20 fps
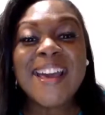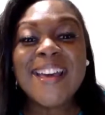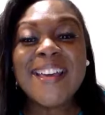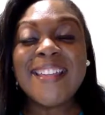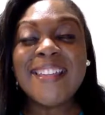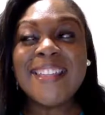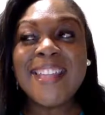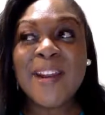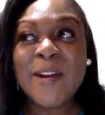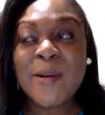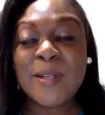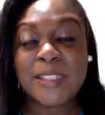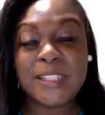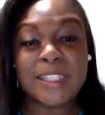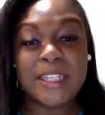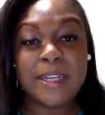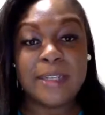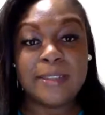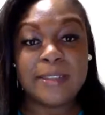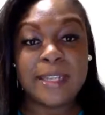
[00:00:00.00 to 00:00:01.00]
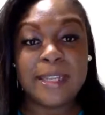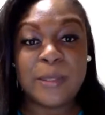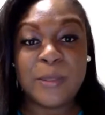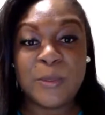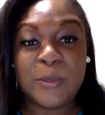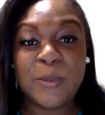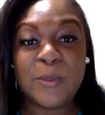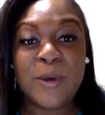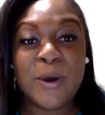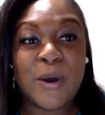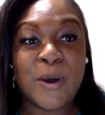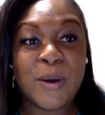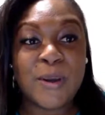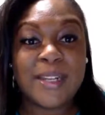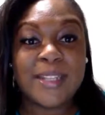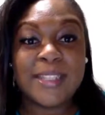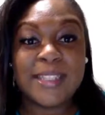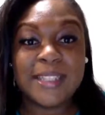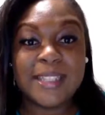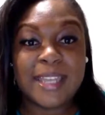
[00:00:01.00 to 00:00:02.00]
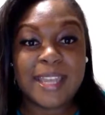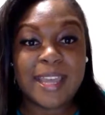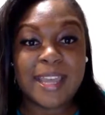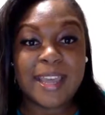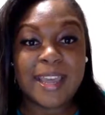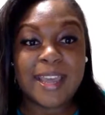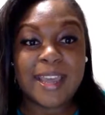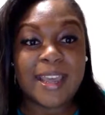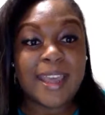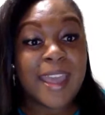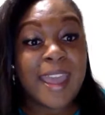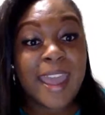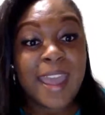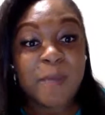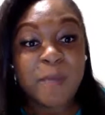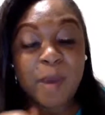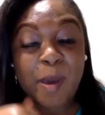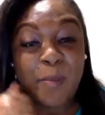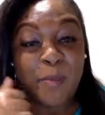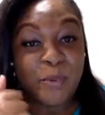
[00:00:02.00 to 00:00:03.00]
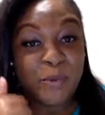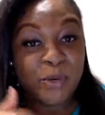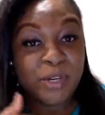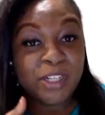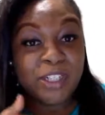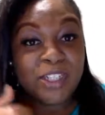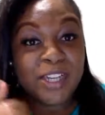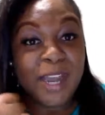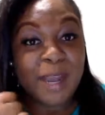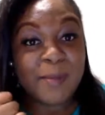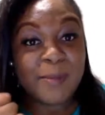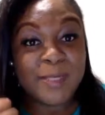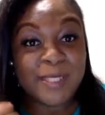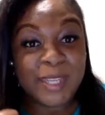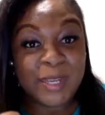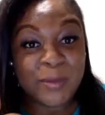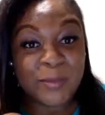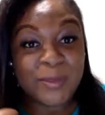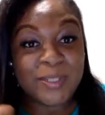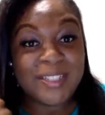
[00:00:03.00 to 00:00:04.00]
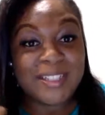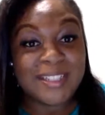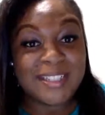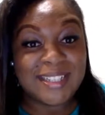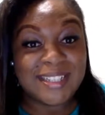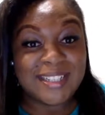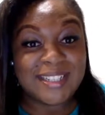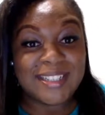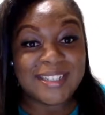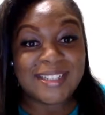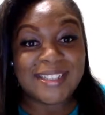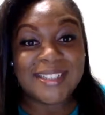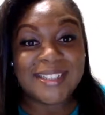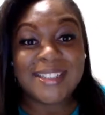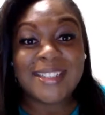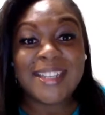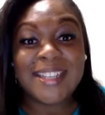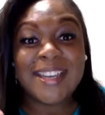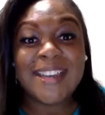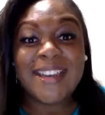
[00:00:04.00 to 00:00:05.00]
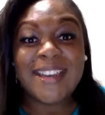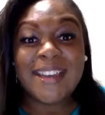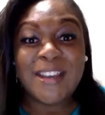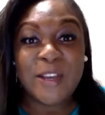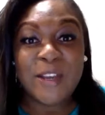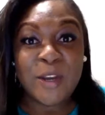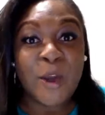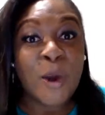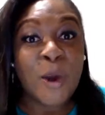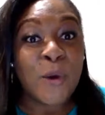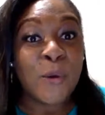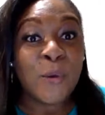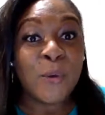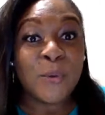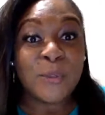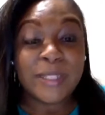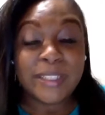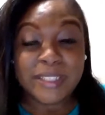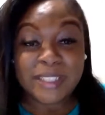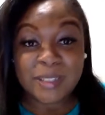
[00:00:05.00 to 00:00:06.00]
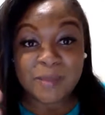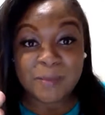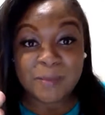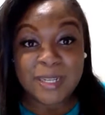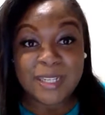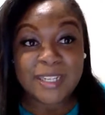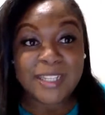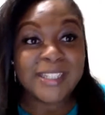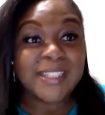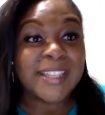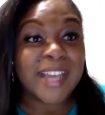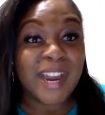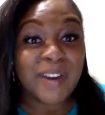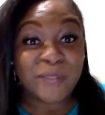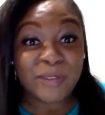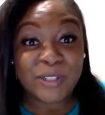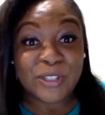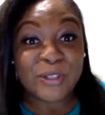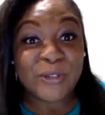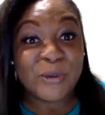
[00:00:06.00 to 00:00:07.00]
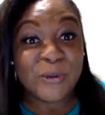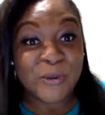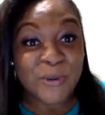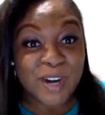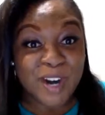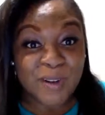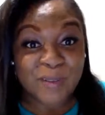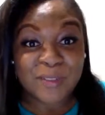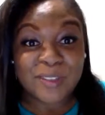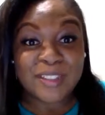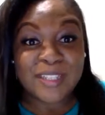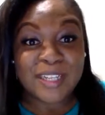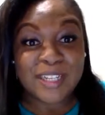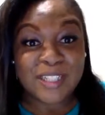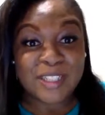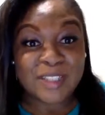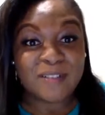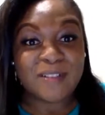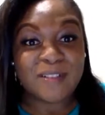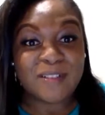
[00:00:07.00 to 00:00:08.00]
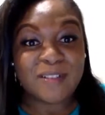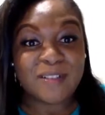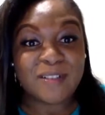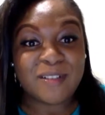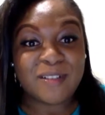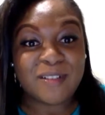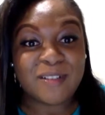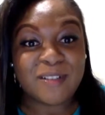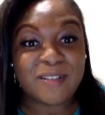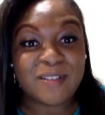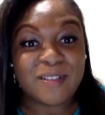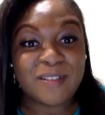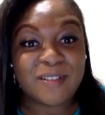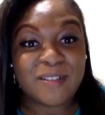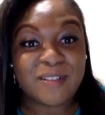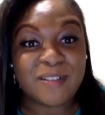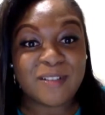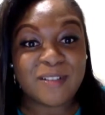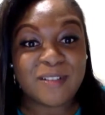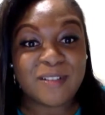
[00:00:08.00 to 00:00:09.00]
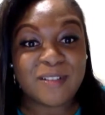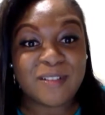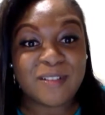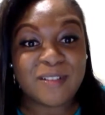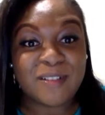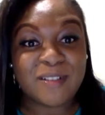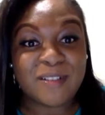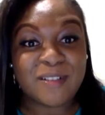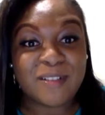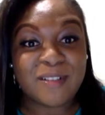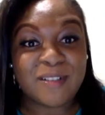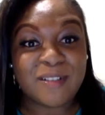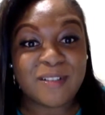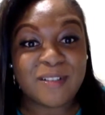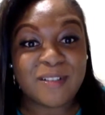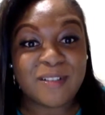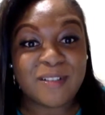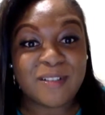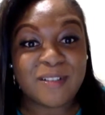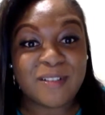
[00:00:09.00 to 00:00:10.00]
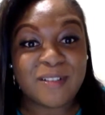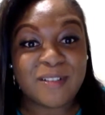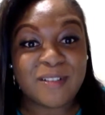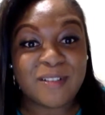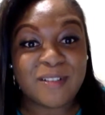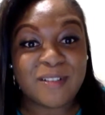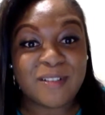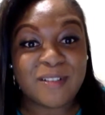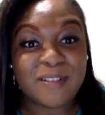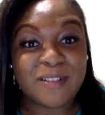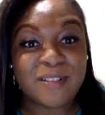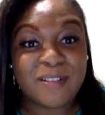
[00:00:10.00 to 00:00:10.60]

there was a young lady who called and said, hey, my pork chop sandwich is cold. This is me deciphering the whole conversation, right? Because of course they don't have the lady on